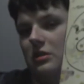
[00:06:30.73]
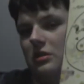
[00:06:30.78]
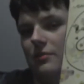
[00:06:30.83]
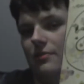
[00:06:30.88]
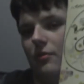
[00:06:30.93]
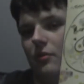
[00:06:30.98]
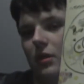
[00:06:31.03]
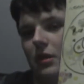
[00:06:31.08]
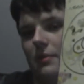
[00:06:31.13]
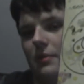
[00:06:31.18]

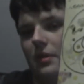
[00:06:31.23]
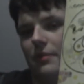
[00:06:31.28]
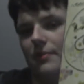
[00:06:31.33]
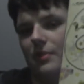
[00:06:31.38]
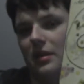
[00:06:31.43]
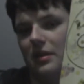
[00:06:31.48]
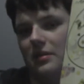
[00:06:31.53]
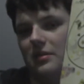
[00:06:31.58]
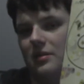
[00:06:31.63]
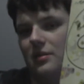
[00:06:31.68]
disappointment,
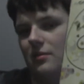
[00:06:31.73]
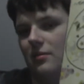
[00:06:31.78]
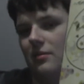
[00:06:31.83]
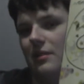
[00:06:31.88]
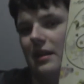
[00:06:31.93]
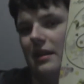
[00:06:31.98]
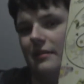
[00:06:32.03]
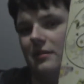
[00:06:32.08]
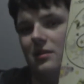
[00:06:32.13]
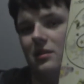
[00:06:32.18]
but it
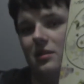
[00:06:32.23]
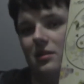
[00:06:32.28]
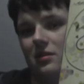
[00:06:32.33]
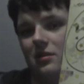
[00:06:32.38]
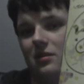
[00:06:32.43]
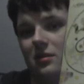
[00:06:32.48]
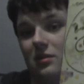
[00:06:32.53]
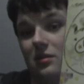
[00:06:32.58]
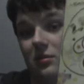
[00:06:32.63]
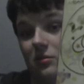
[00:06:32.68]
still
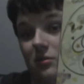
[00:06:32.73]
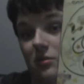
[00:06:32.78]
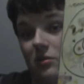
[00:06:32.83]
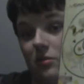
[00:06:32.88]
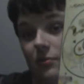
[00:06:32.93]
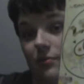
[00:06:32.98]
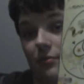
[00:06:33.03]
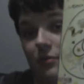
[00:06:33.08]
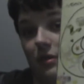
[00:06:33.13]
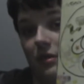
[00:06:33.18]
sold